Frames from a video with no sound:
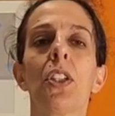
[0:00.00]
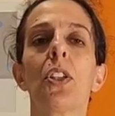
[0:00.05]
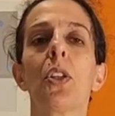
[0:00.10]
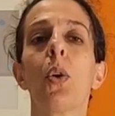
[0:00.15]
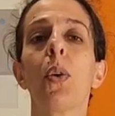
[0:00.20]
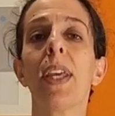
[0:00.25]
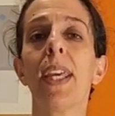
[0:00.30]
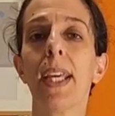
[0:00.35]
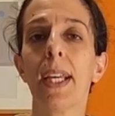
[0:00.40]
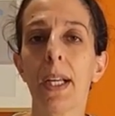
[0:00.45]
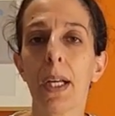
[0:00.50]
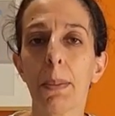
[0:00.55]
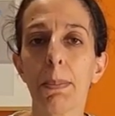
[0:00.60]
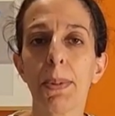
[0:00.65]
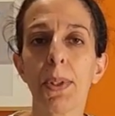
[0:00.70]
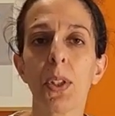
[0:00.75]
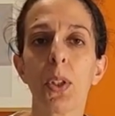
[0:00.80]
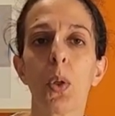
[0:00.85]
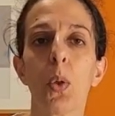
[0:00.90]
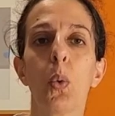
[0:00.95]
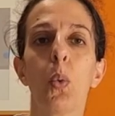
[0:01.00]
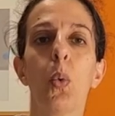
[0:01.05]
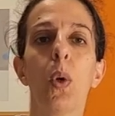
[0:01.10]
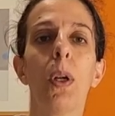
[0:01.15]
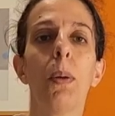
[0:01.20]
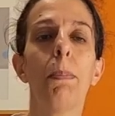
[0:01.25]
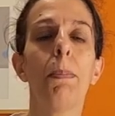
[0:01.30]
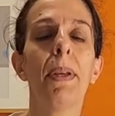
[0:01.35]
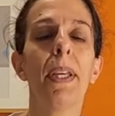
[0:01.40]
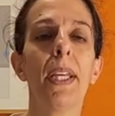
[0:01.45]
So hiccups
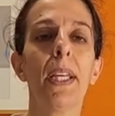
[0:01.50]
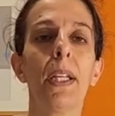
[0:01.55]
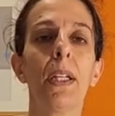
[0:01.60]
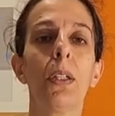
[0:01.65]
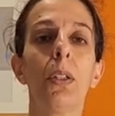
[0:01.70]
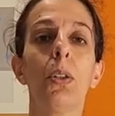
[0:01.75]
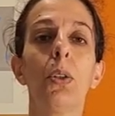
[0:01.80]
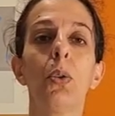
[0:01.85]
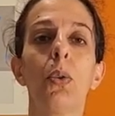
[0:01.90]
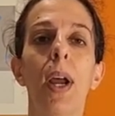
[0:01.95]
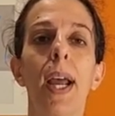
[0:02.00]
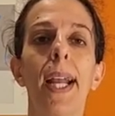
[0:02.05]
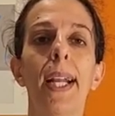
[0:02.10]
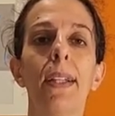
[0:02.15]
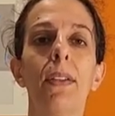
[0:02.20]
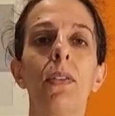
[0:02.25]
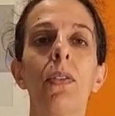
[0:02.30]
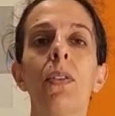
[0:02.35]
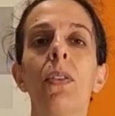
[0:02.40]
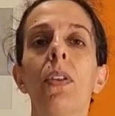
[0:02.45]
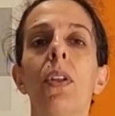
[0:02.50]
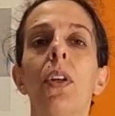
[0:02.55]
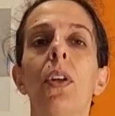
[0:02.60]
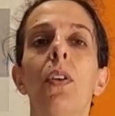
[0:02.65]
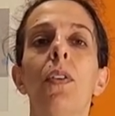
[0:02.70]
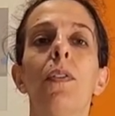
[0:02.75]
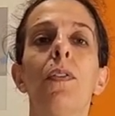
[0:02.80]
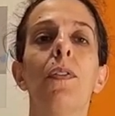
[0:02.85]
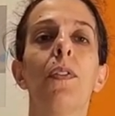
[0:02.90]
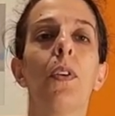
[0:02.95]
will be great
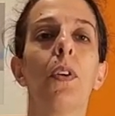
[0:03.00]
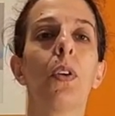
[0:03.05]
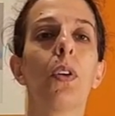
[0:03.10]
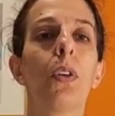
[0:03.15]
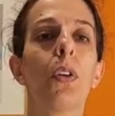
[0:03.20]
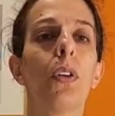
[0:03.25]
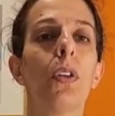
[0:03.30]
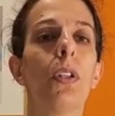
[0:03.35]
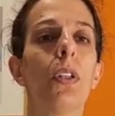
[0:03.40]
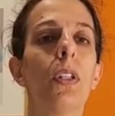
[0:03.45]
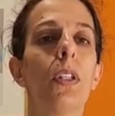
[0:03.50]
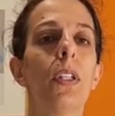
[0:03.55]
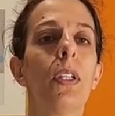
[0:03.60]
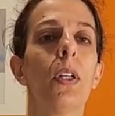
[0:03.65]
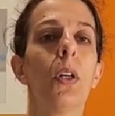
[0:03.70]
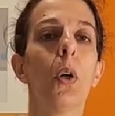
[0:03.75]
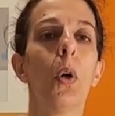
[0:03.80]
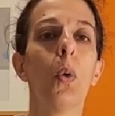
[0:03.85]
for